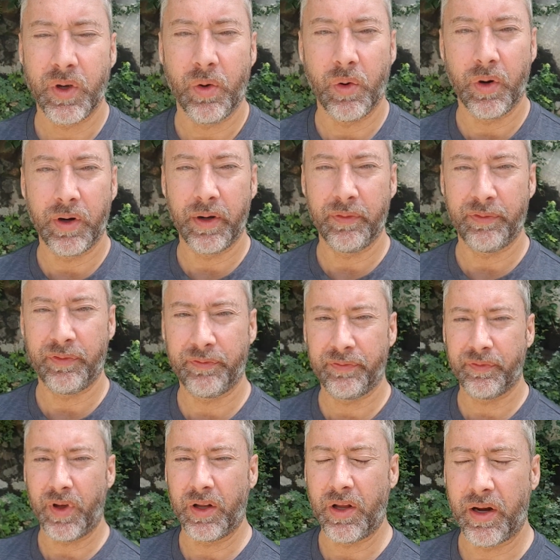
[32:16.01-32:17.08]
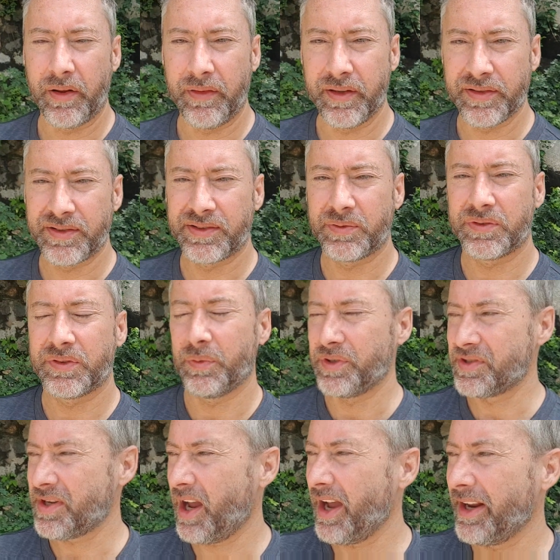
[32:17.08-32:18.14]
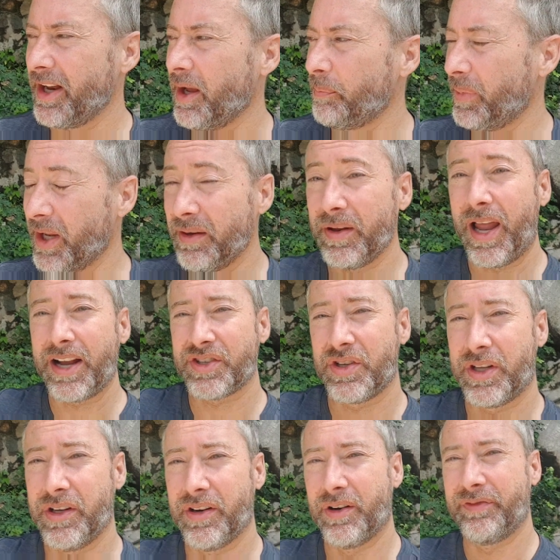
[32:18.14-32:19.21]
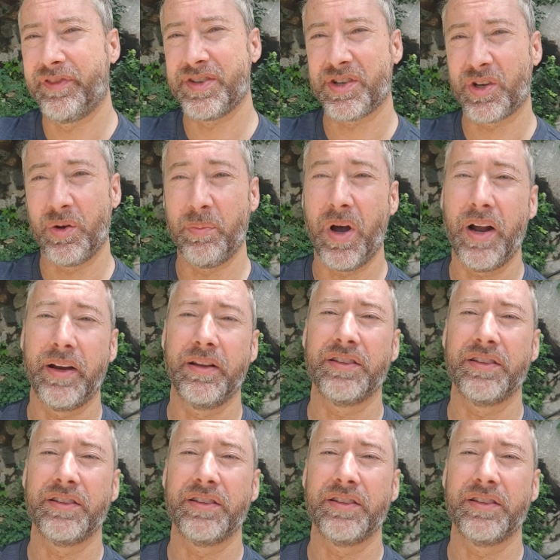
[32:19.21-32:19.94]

Or if a lot of this was tied up in actually your physical body.